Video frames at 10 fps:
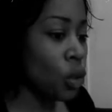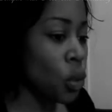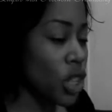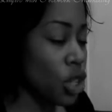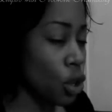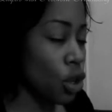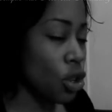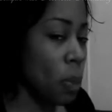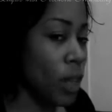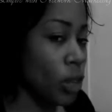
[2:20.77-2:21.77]

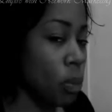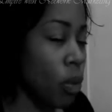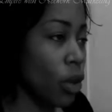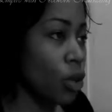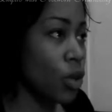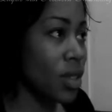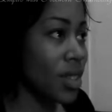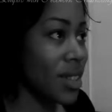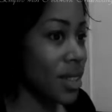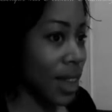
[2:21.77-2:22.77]
research about the
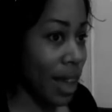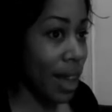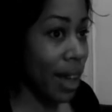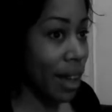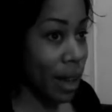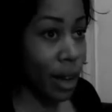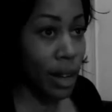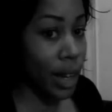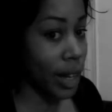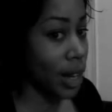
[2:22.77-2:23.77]
products. Uh,
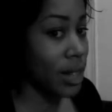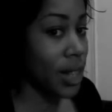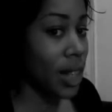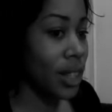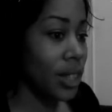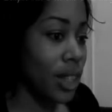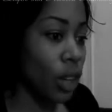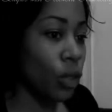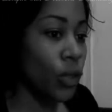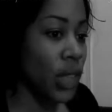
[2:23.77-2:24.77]
uh, like I said in the
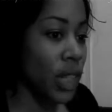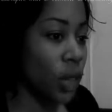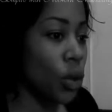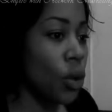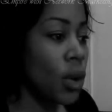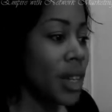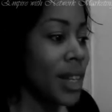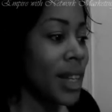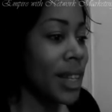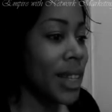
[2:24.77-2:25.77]
other video,
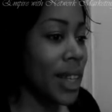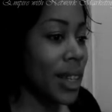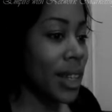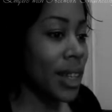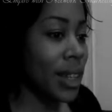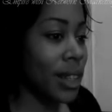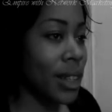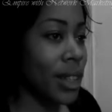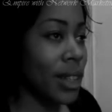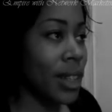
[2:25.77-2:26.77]
the
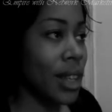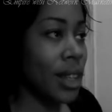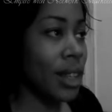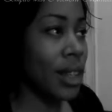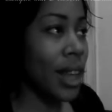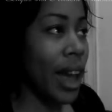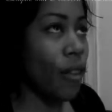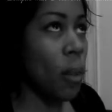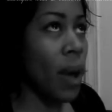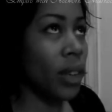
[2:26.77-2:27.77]
they
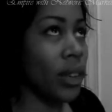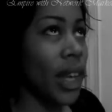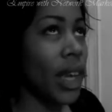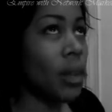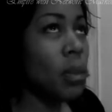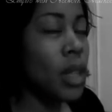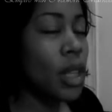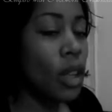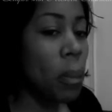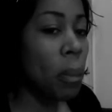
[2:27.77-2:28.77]
have about 8
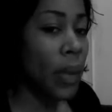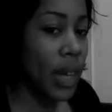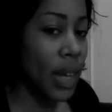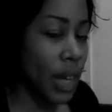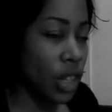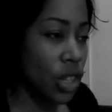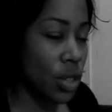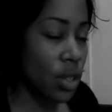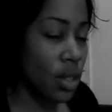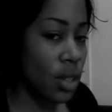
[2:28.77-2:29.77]
million
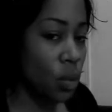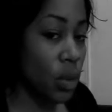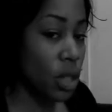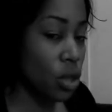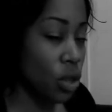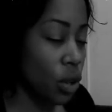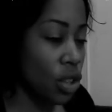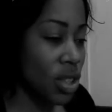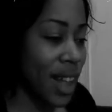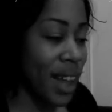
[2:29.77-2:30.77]
pages
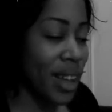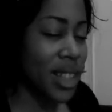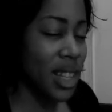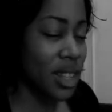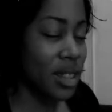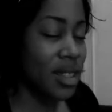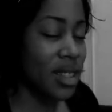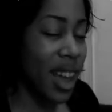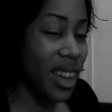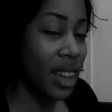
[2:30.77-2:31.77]
research,
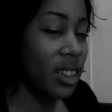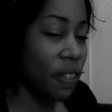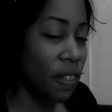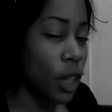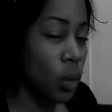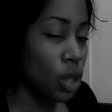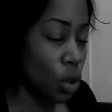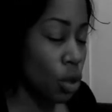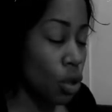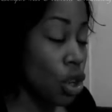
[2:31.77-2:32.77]
scientific
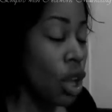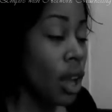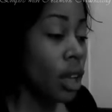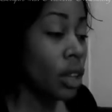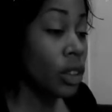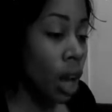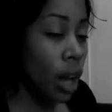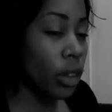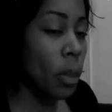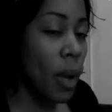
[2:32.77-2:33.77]
research
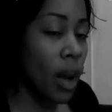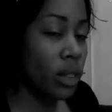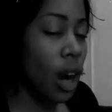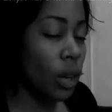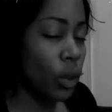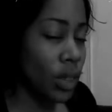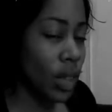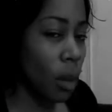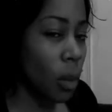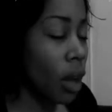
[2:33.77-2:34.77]
done about
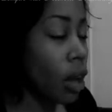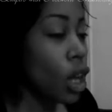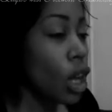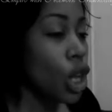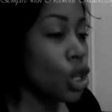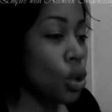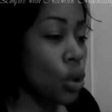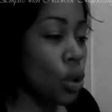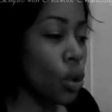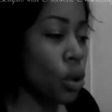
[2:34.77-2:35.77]
Ganoderma.
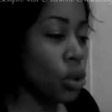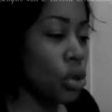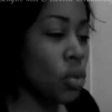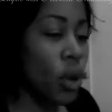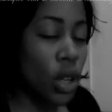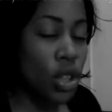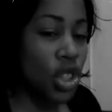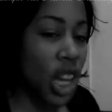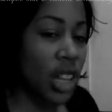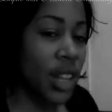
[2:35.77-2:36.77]
So you
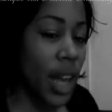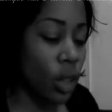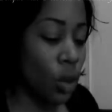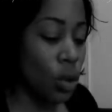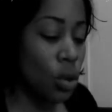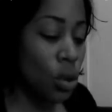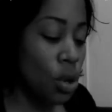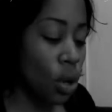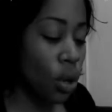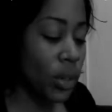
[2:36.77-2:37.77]
must check that on
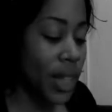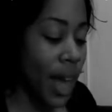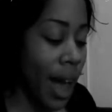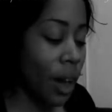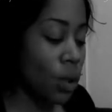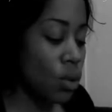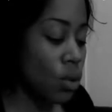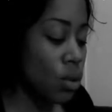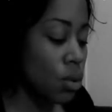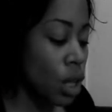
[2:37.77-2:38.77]
Google,
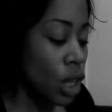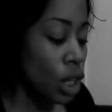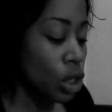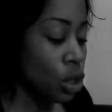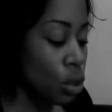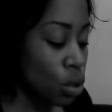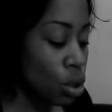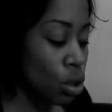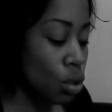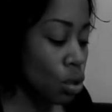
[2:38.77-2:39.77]
Yahoo,
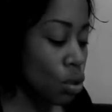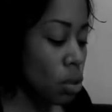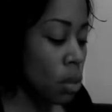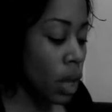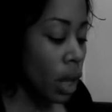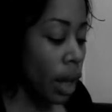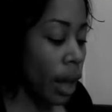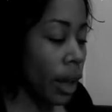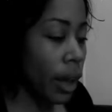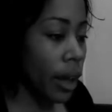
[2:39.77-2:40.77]
YouTube,
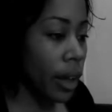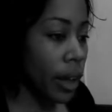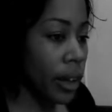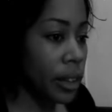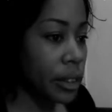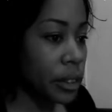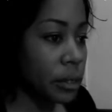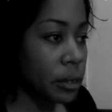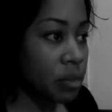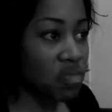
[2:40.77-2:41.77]

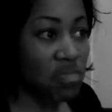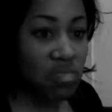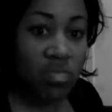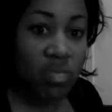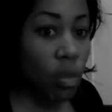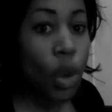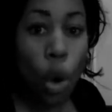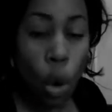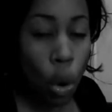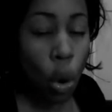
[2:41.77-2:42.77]
um,
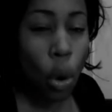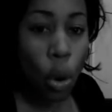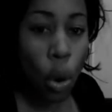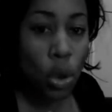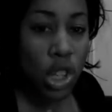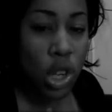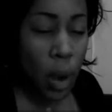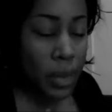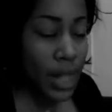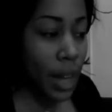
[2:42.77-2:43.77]
OG
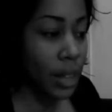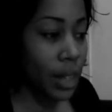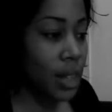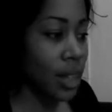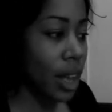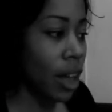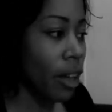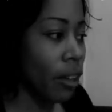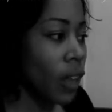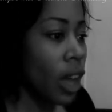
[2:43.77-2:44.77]
website
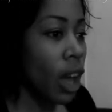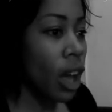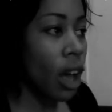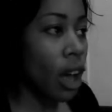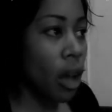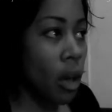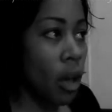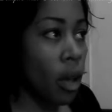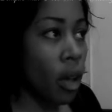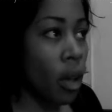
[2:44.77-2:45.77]
itself, uh,
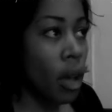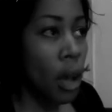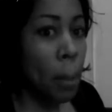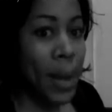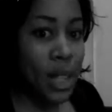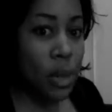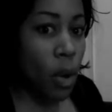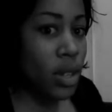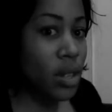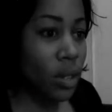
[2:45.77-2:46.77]
uh,
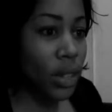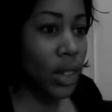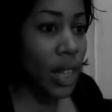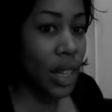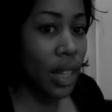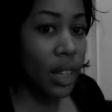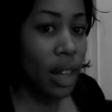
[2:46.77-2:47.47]
Passeport Santé